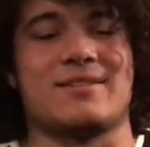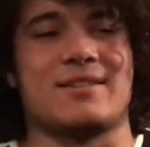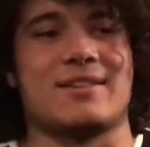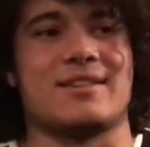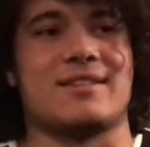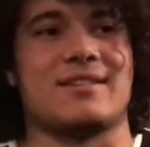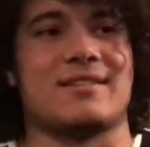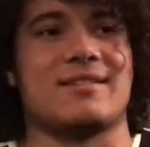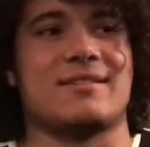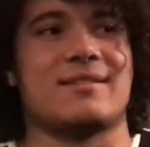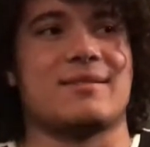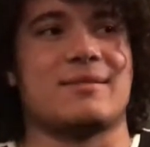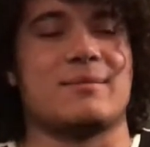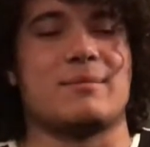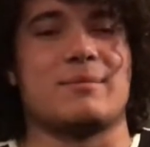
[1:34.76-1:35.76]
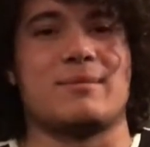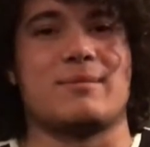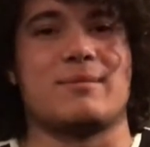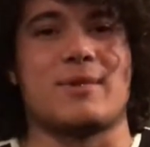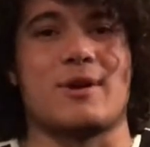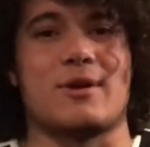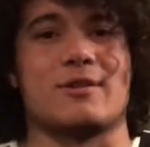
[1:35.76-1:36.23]
Fucking
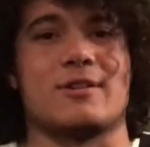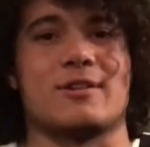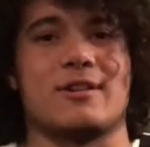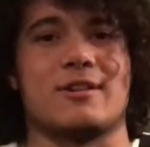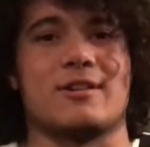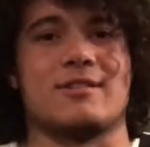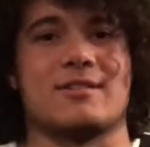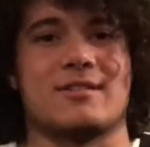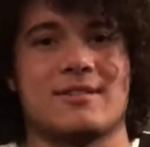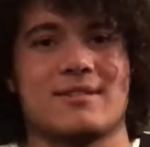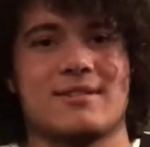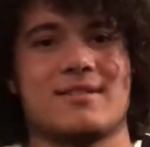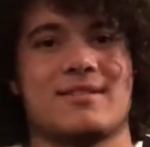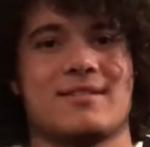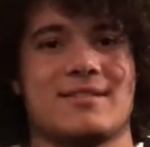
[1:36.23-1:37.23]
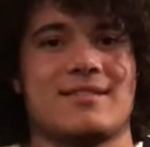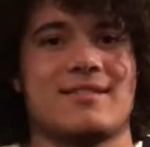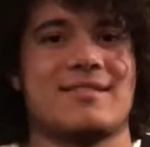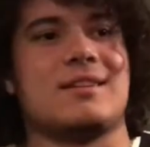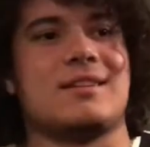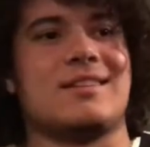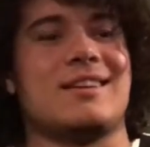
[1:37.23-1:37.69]
heart of the cards.
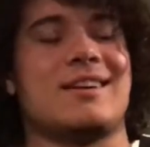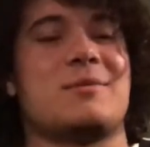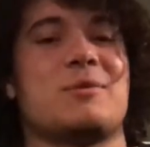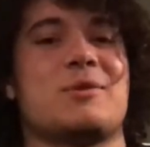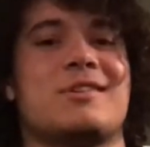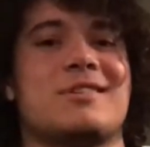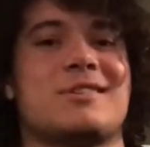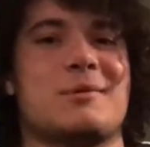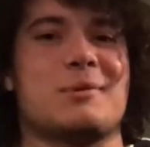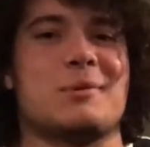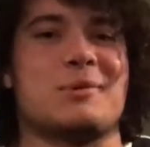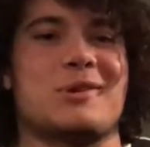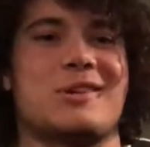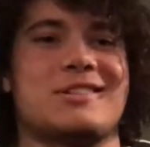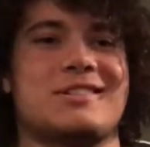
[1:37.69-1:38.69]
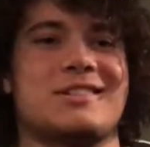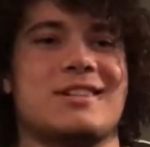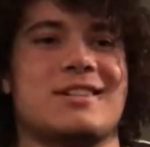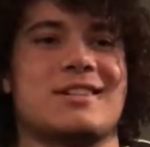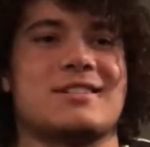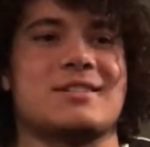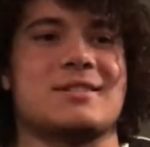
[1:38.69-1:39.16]
Yeah, I'm working on a couple
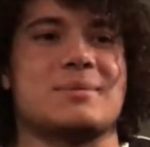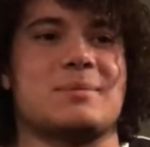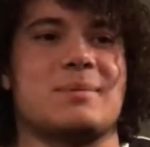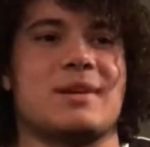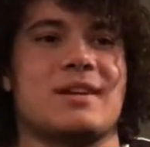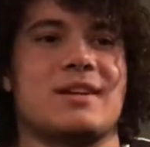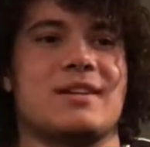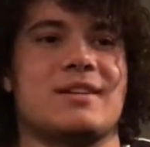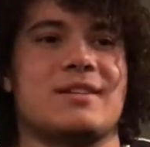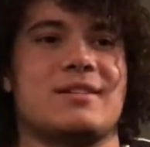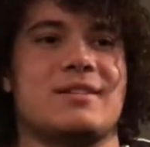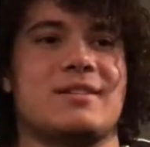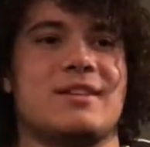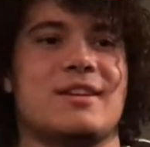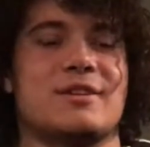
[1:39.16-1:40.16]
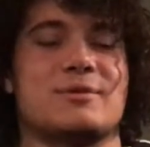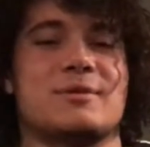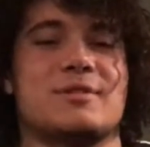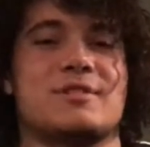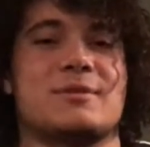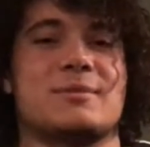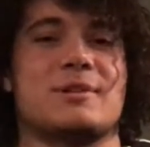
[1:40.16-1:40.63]
projects. My next
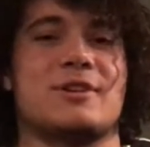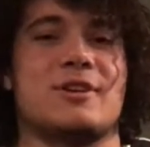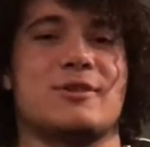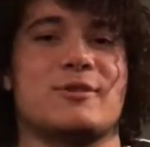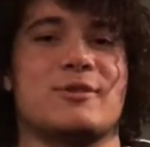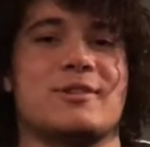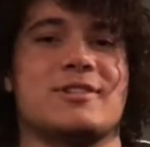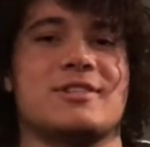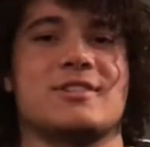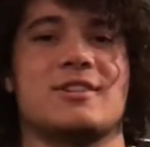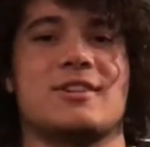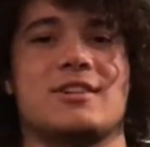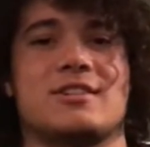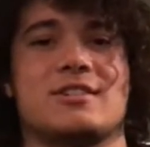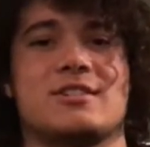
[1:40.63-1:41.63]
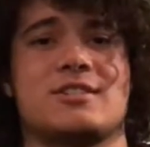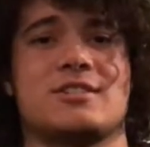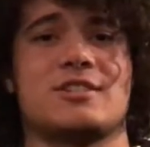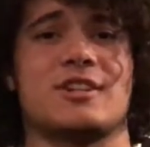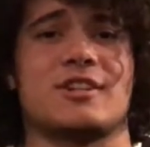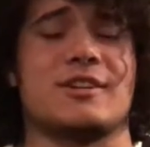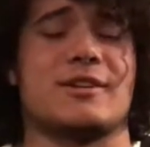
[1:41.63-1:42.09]
release is gonna be called Crooked Scars.
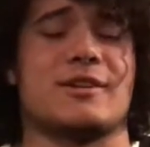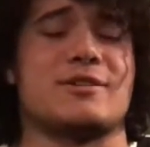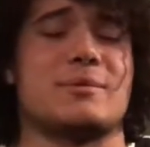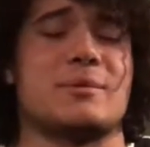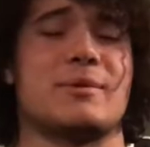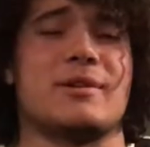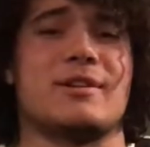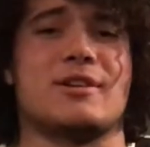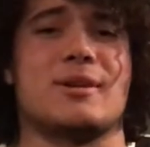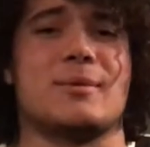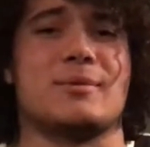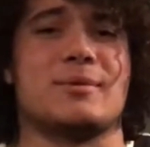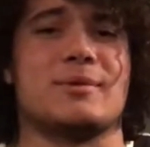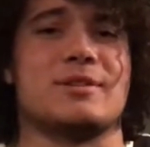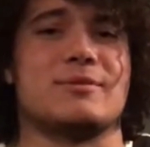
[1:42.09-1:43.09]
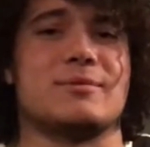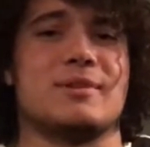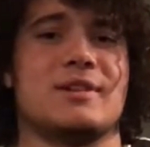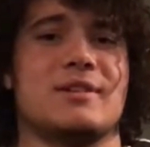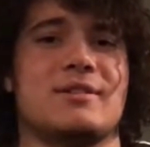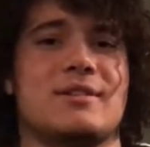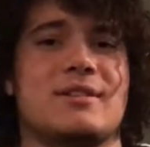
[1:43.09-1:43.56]
Check it out. It should be ready a couple weeks from
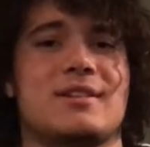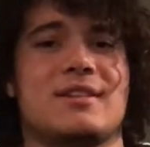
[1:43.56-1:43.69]
now.